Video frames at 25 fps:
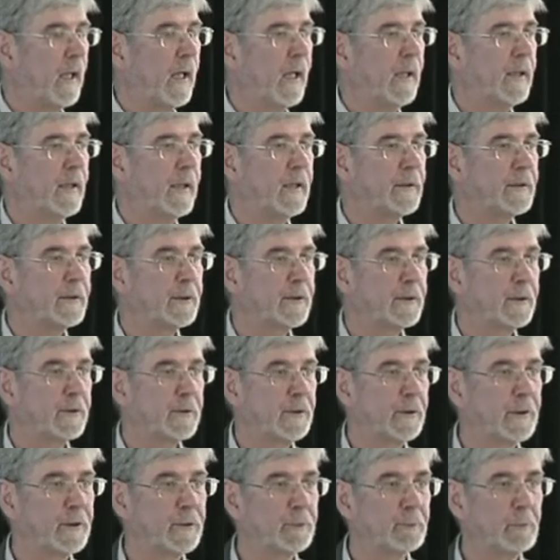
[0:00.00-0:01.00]
and that's the
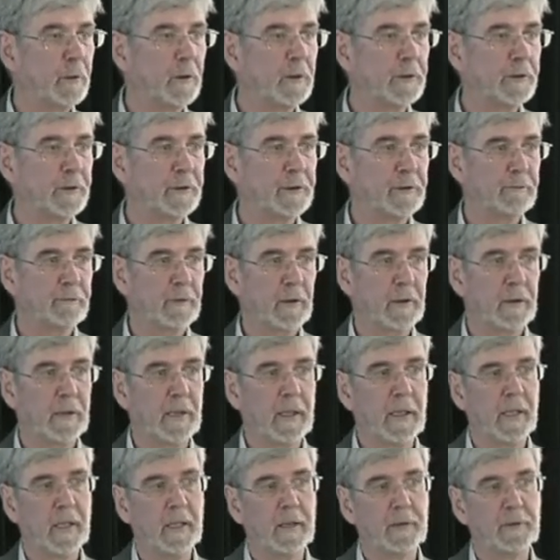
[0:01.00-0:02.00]
response of the
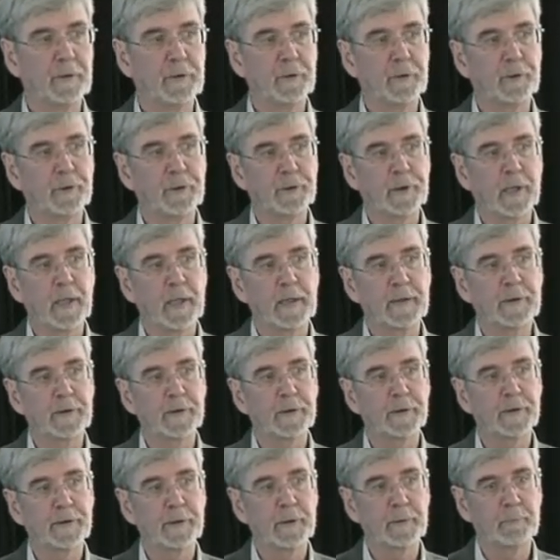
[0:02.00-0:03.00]
land to
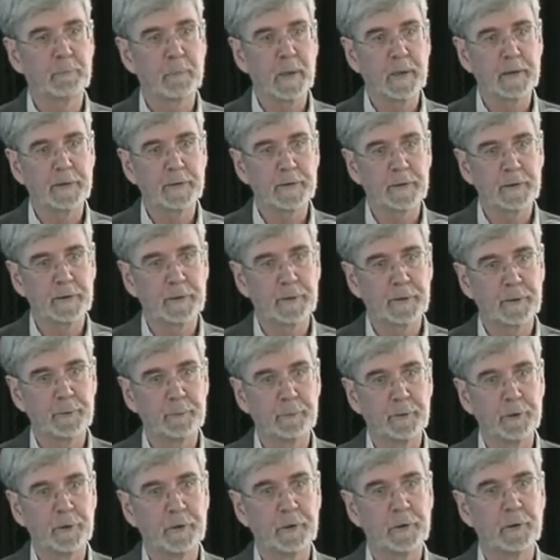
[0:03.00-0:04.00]
changes in mass
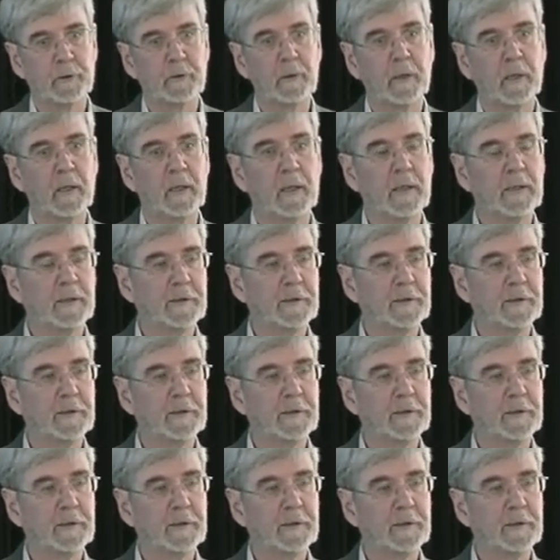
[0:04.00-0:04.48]
distribution